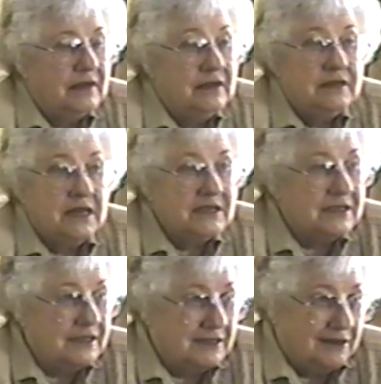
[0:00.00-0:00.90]

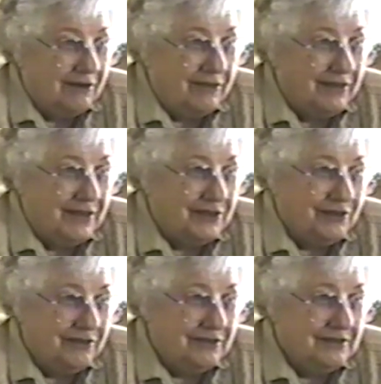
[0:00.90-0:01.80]
necessary, they
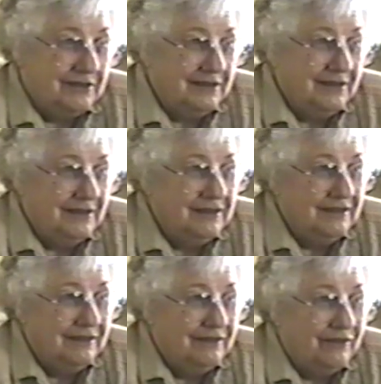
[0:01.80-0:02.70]
thought,
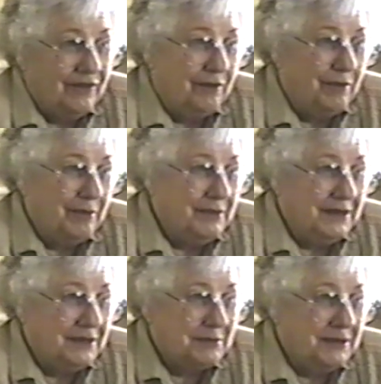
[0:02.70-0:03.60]
for a woman,
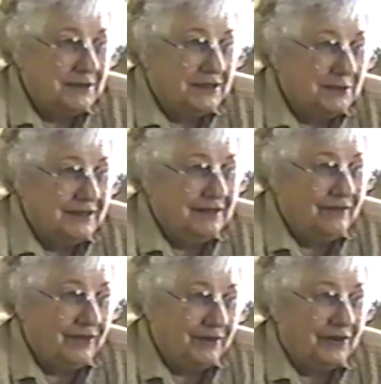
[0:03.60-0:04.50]
especially
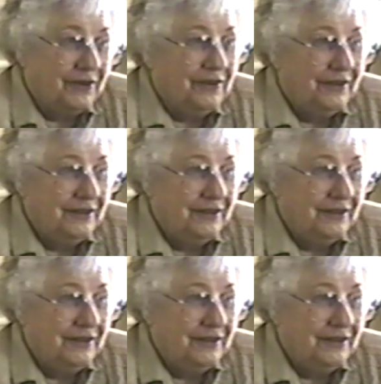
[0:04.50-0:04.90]
for a girl.